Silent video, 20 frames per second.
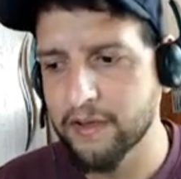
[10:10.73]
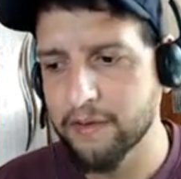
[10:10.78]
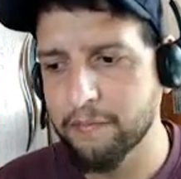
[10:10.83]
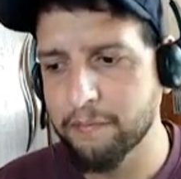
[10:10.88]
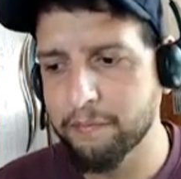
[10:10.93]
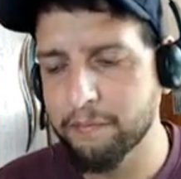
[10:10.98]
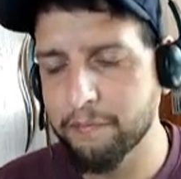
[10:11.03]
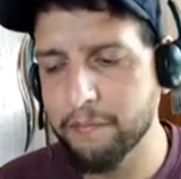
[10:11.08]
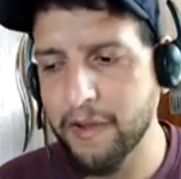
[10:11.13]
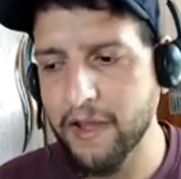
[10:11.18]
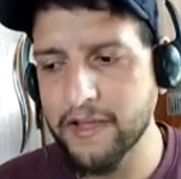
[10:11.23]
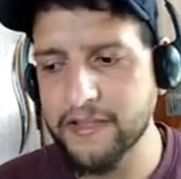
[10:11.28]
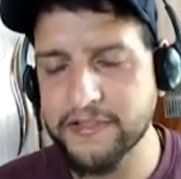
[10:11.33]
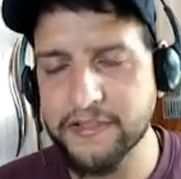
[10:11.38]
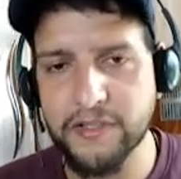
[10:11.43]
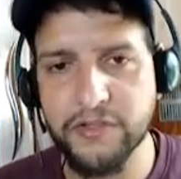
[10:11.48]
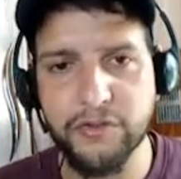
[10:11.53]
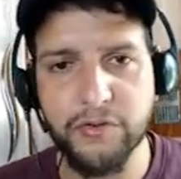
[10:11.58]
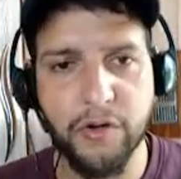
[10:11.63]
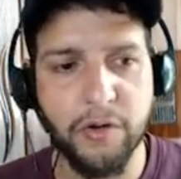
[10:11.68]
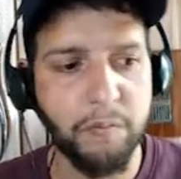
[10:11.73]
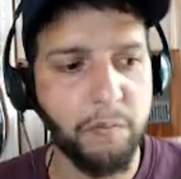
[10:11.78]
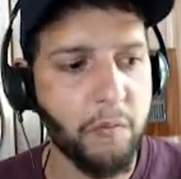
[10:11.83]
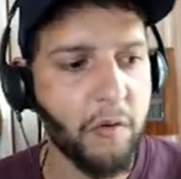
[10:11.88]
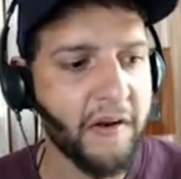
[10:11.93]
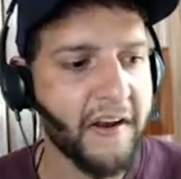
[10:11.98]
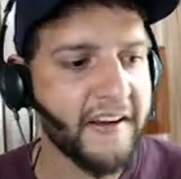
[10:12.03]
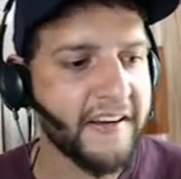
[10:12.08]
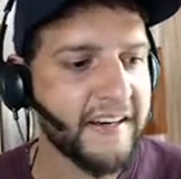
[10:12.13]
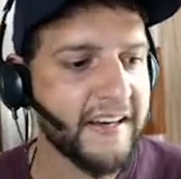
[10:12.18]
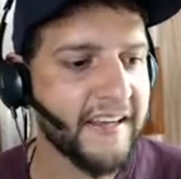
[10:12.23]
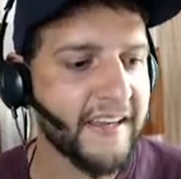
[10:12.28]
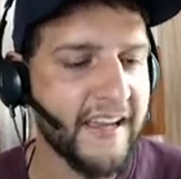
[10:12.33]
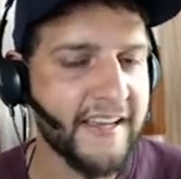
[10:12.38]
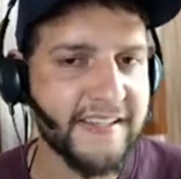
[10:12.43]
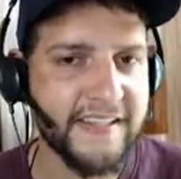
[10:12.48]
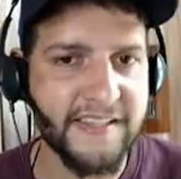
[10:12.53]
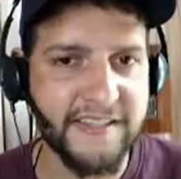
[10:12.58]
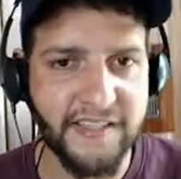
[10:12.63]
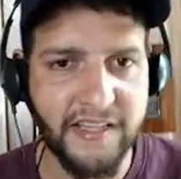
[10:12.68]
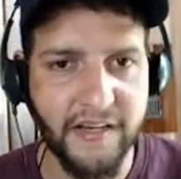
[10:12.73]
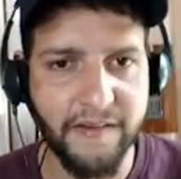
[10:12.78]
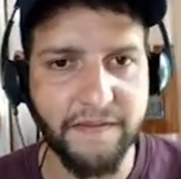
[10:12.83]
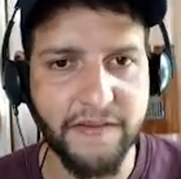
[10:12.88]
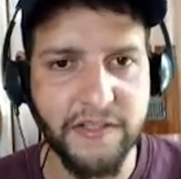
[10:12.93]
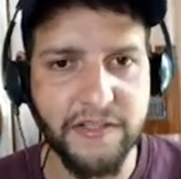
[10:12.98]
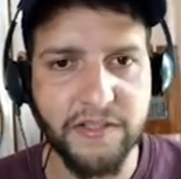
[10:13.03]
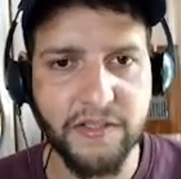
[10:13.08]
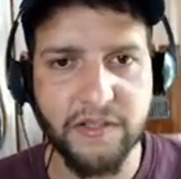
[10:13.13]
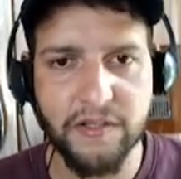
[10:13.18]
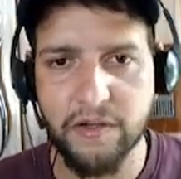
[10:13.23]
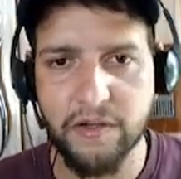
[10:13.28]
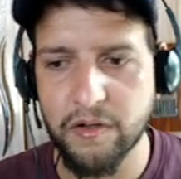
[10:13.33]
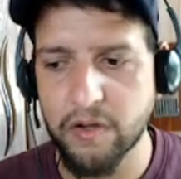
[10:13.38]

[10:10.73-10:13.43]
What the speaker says: MAS is your Monitoring as a Service.